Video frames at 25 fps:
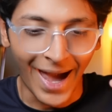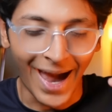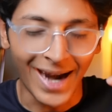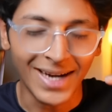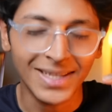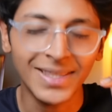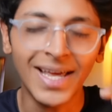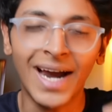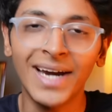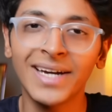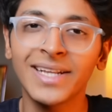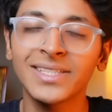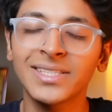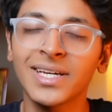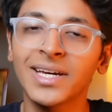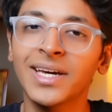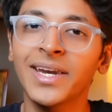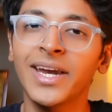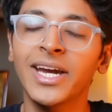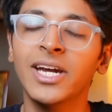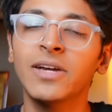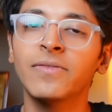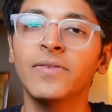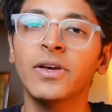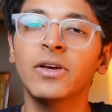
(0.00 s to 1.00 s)
And that is a
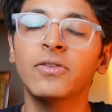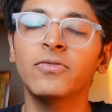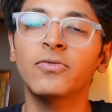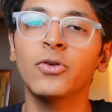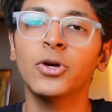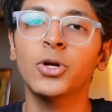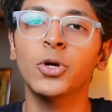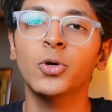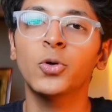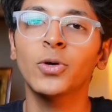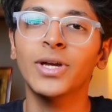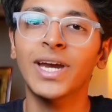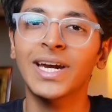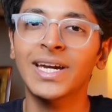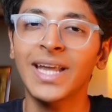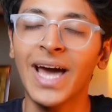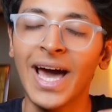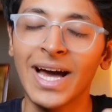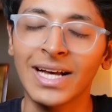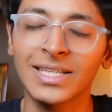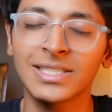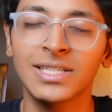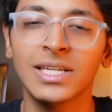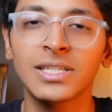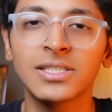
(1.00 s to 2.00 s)
great way for you to get
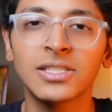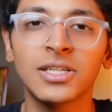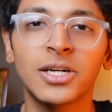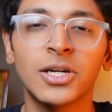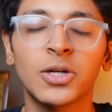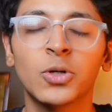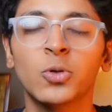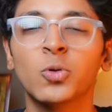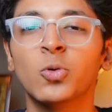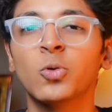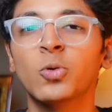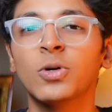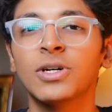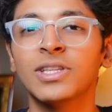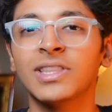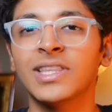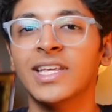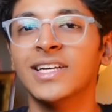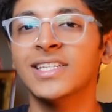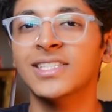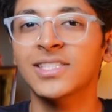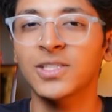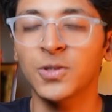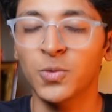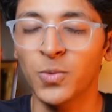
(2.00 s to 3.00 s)
access to
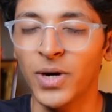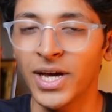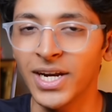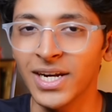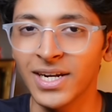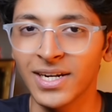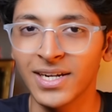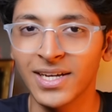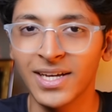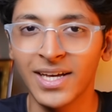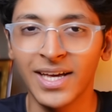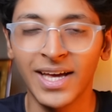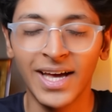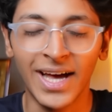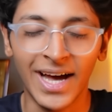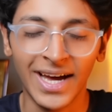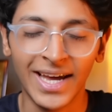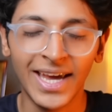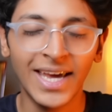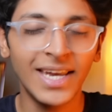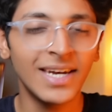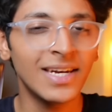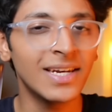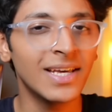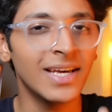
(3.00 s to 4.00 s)
this one.
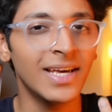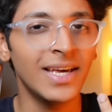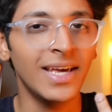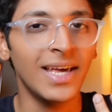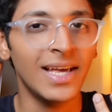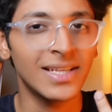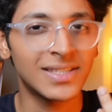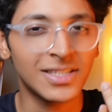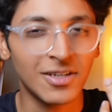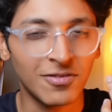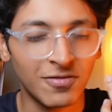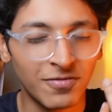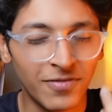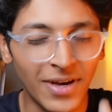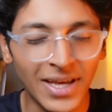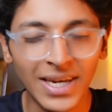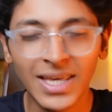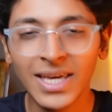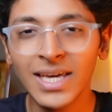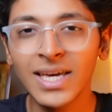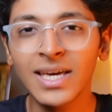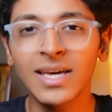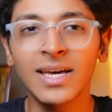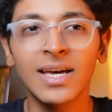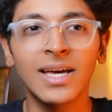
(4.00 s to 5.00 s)
Again, it's a
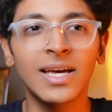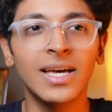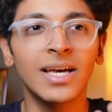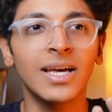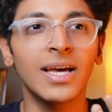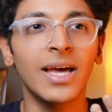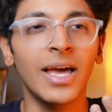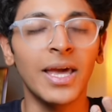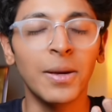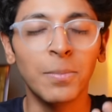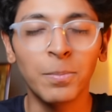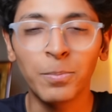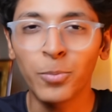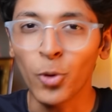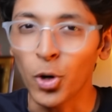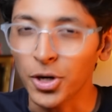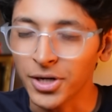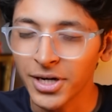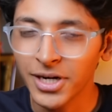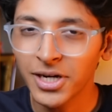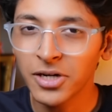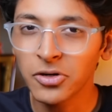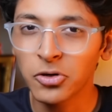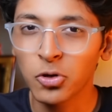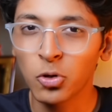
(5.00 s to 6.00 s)
very
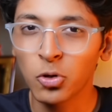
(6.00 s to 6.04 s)
important